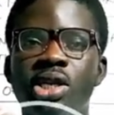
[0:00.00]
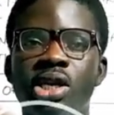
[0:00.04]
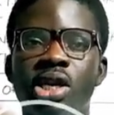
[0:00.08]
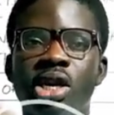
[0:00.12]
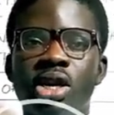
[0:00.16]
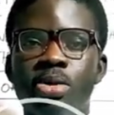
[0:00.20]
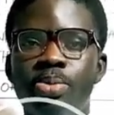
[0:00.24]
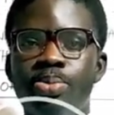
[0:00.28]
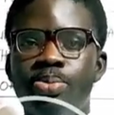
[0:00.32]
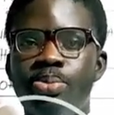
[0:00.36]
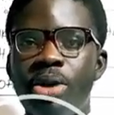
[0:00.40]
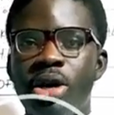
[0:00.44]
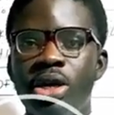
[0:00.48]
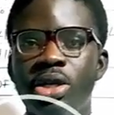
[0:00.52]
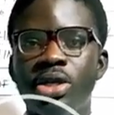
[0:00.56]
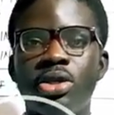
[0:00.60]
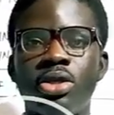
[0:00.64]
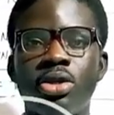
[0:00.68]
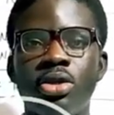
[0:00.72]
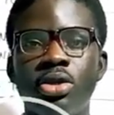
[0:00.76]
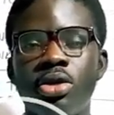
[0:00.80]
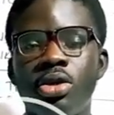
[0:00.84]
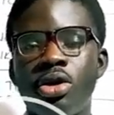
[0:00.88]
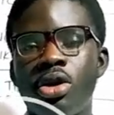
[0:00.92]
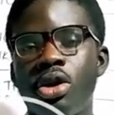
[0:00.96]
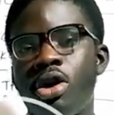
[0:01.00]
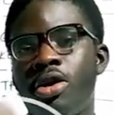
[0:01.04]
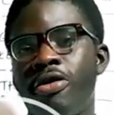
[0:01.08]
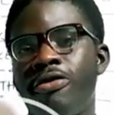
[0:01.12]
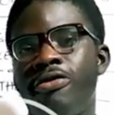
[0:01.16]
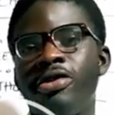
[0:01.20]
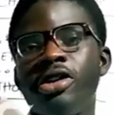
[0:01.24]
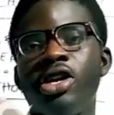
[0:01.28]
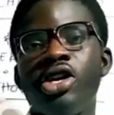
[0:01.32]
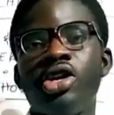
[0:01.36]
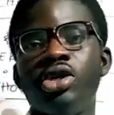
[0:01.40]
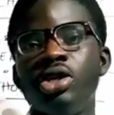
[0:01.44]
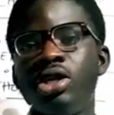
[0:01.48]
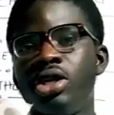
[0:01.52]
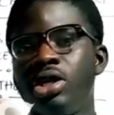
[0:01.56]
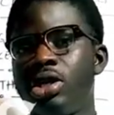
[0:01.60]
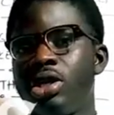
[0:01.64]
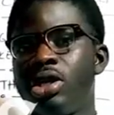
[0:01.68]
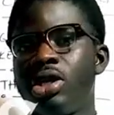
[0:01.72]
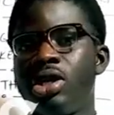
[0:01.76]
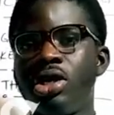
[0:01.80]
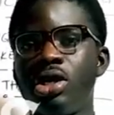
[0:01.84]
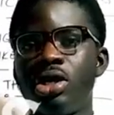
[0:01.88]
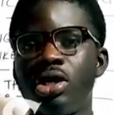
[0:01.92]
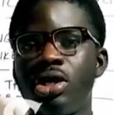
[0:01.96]
second part of the
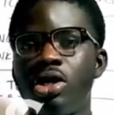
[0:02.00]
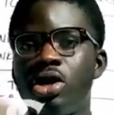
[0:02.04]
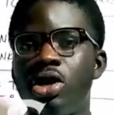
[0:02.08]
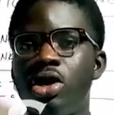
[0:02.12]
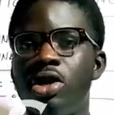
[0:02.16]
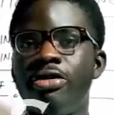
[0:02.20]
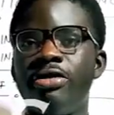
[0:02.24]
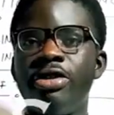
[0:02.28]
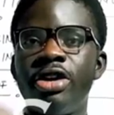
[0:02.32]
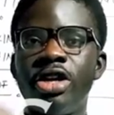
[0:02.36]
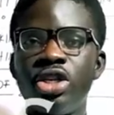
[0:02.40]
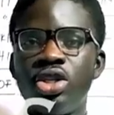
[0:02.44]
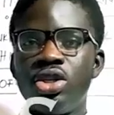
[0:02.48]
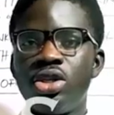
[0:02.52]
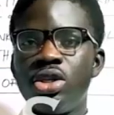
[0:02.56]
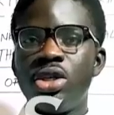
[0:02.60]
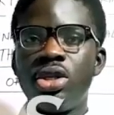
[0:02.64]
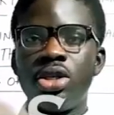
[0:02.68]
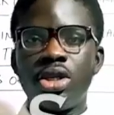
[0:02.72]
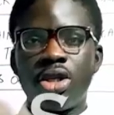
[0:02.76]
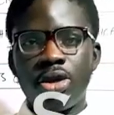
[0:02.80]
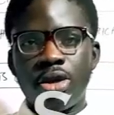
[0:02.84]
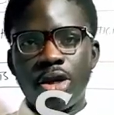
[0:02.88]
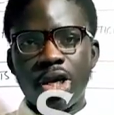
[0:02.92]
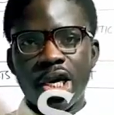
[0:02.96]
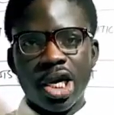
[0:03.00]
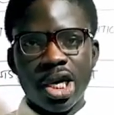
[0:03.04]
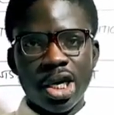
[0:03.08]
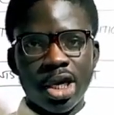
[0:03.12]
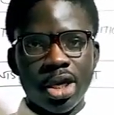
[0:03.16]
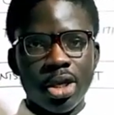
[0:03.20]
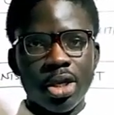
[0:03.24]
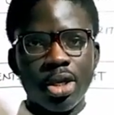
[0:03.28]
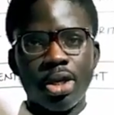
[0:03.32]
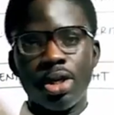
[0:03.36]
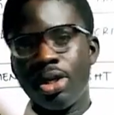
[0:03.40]
unit 3